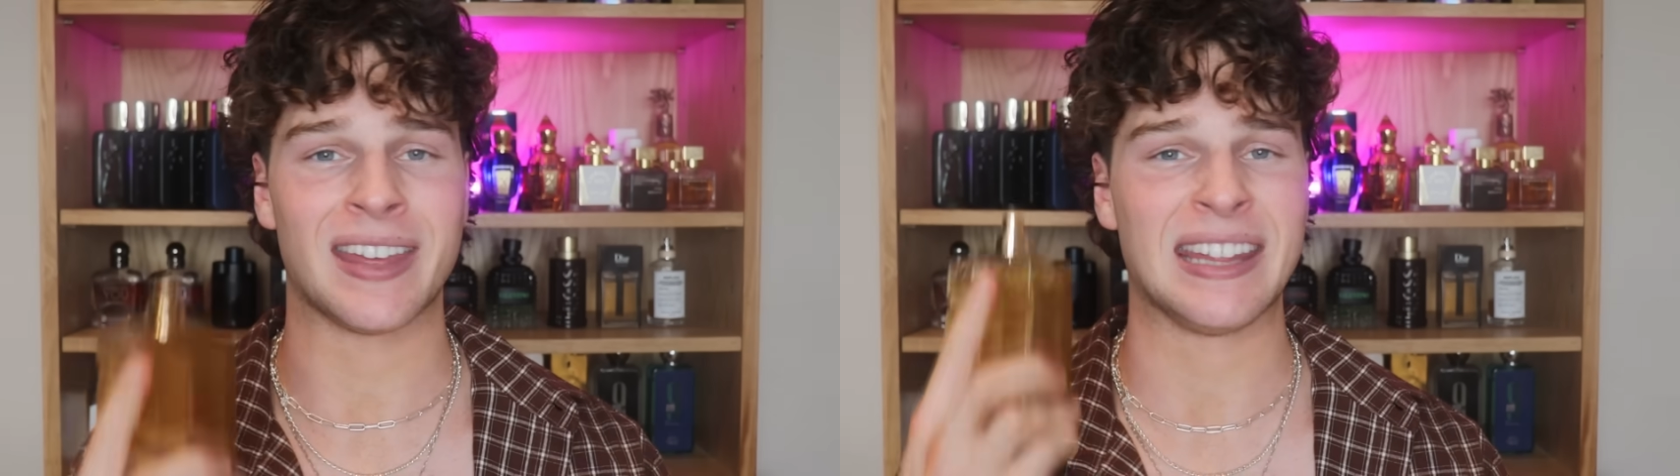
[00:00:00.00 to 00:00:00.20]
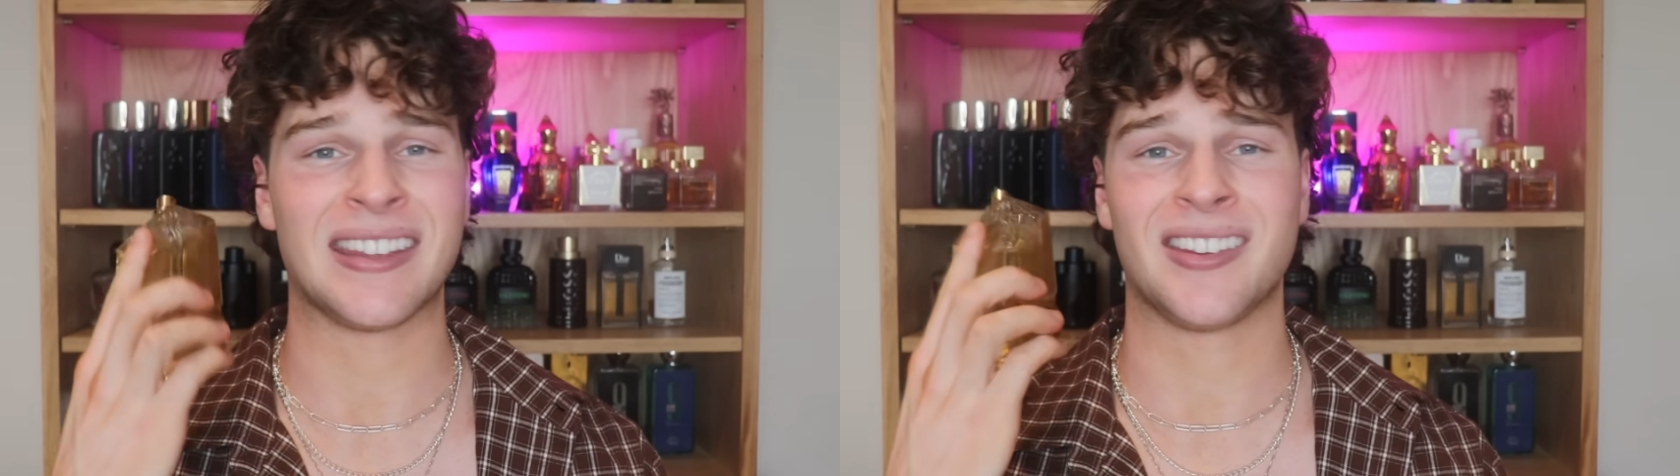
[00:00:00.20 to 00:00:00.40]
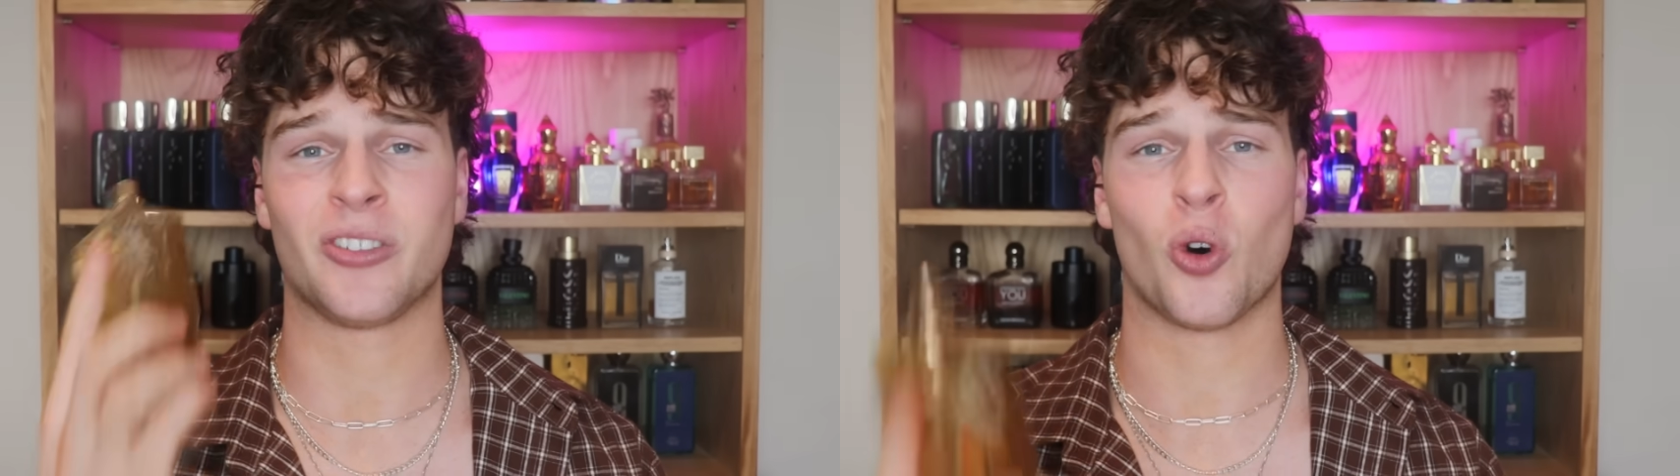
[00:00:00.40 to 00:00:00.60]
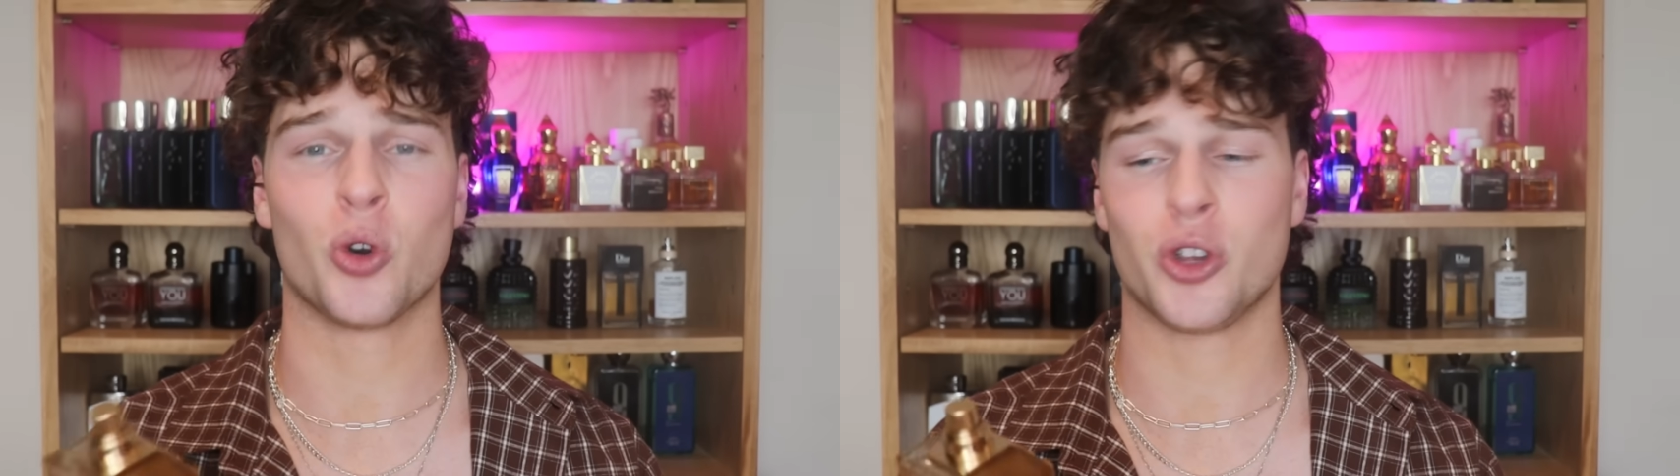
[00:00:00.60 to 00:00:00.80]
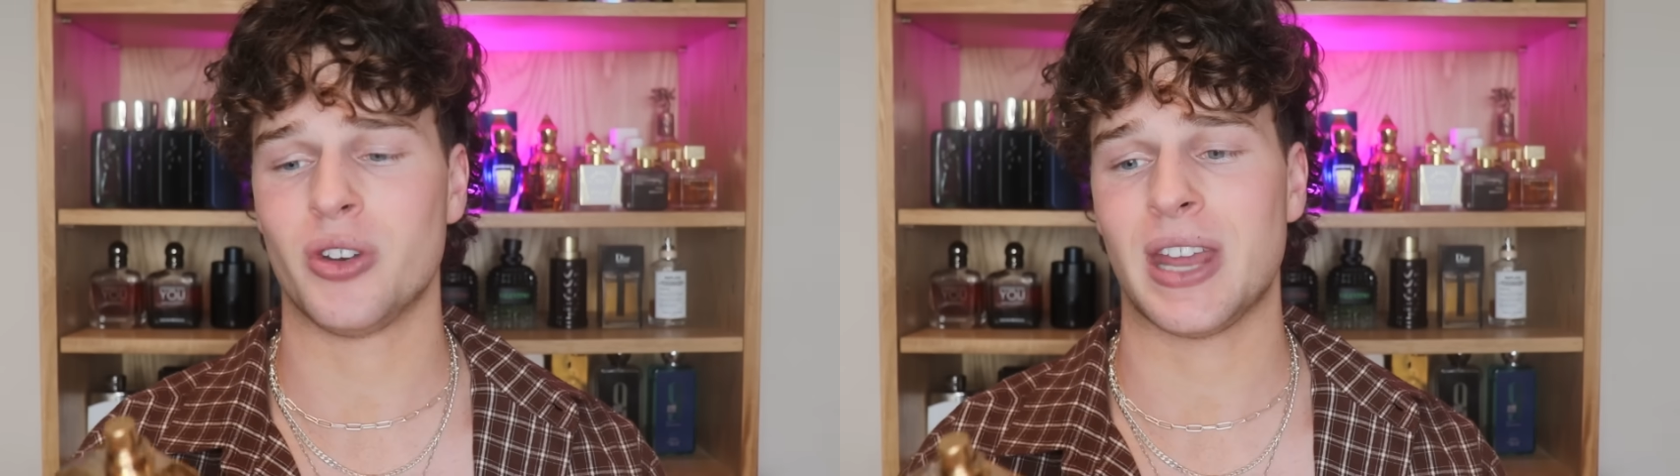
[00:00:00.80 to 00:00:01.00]
think this is
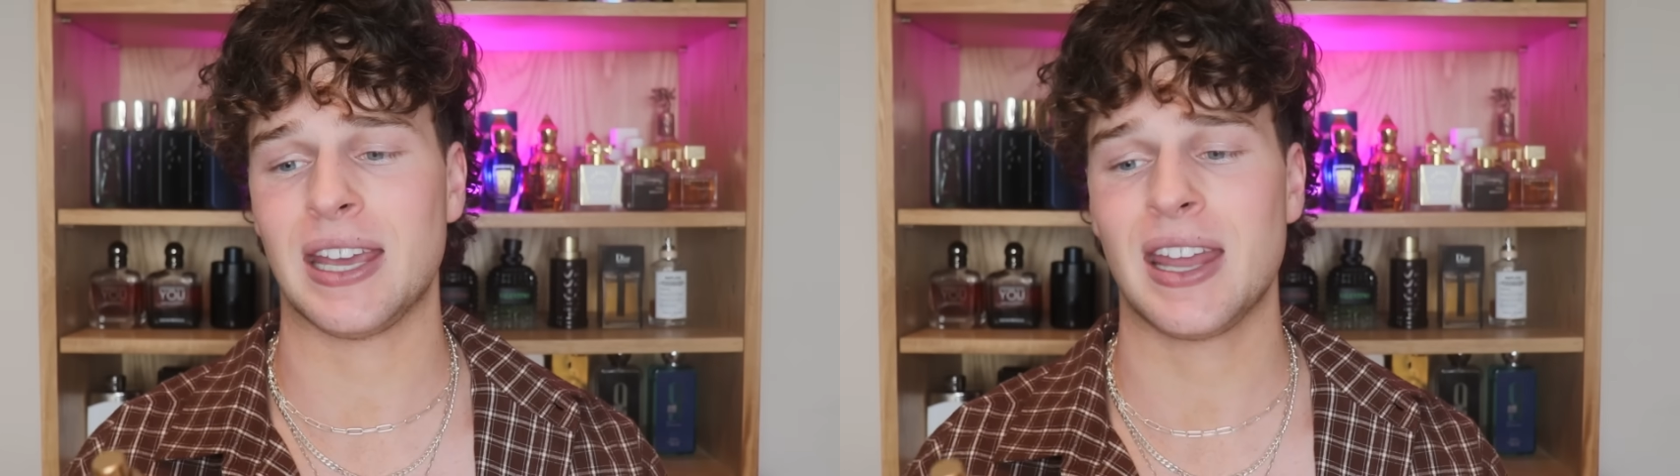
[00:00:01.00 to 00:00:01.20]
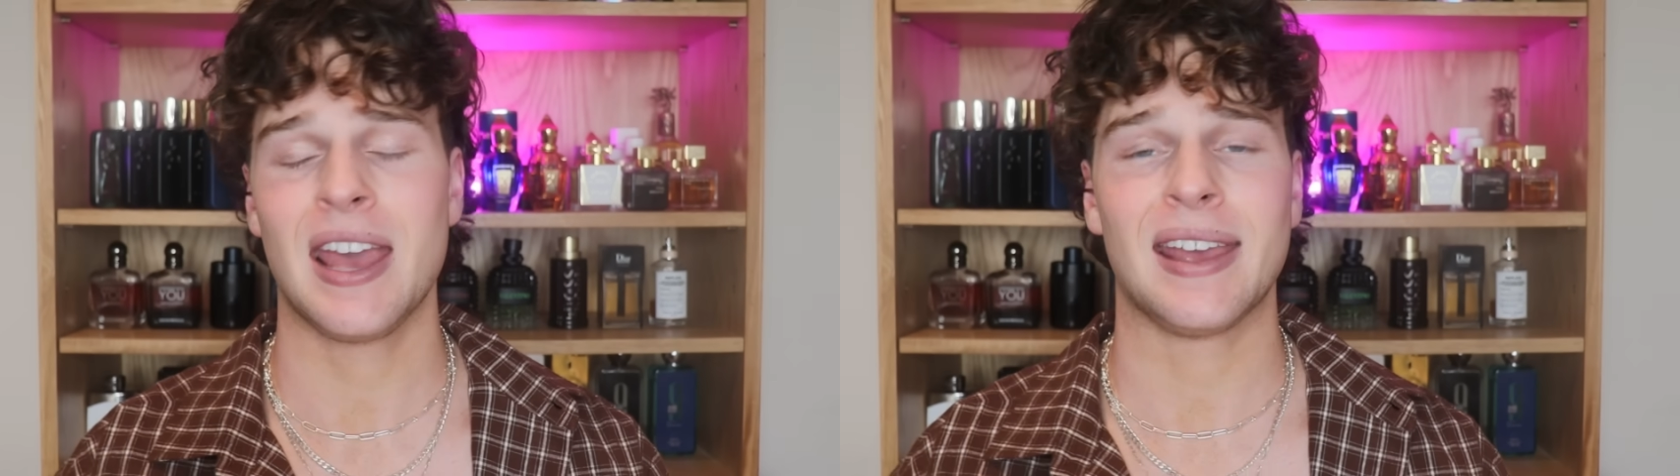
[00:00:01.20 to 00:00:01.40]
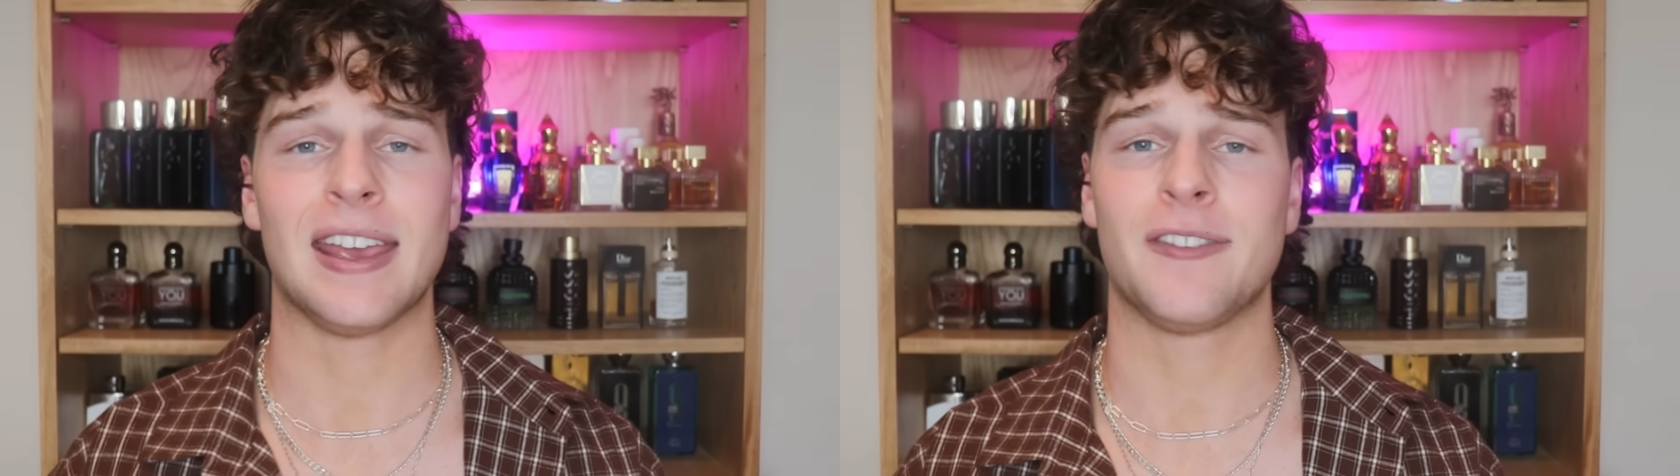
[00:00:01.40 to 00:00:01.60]
all you need